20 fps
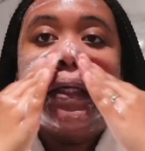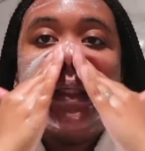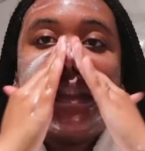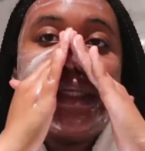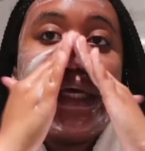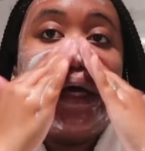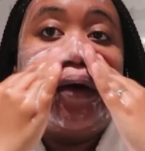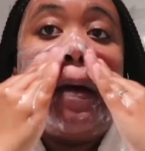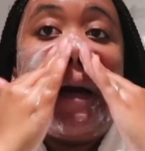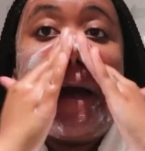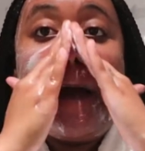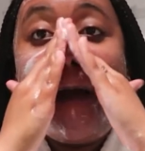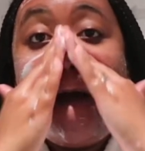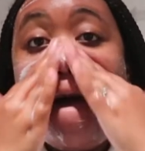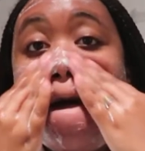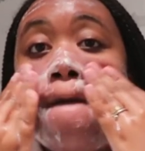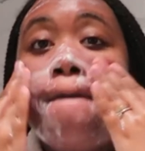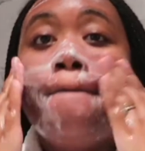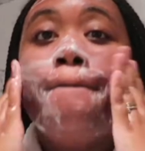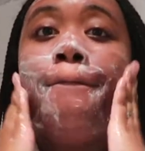So,
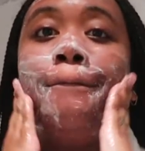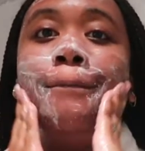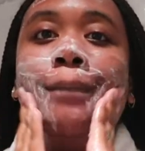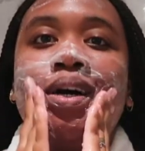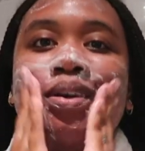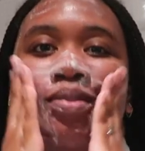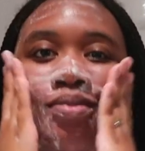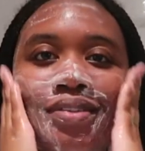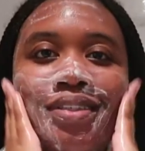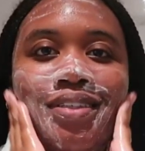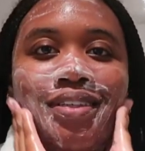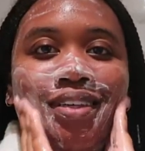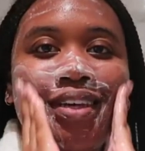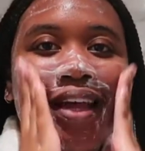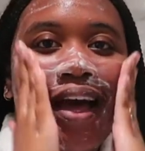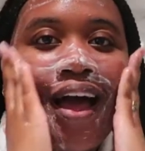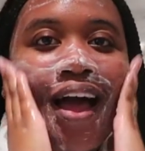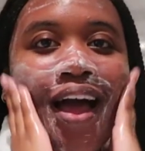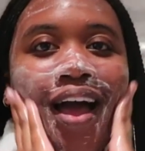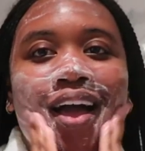mo to
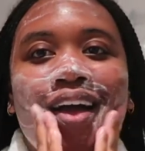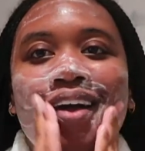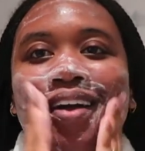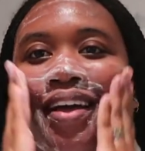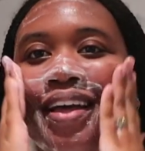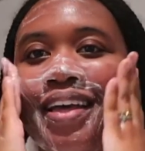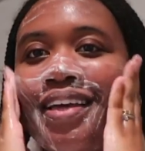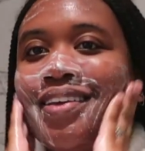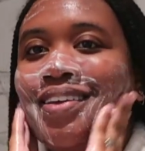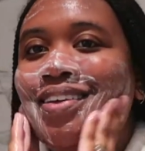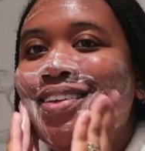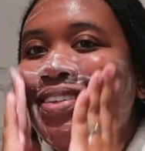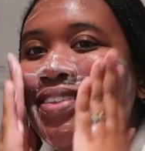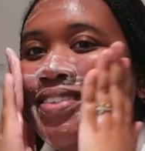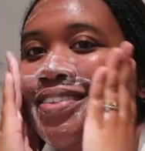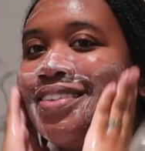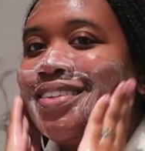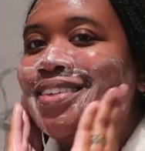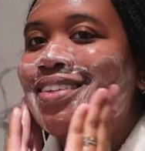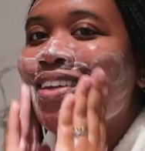da, e
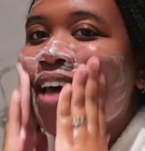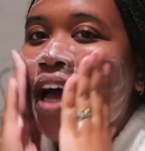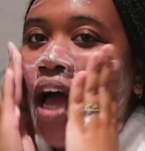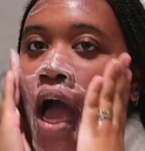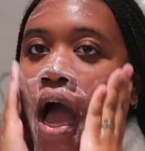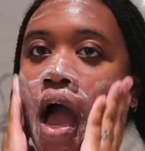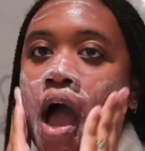to da,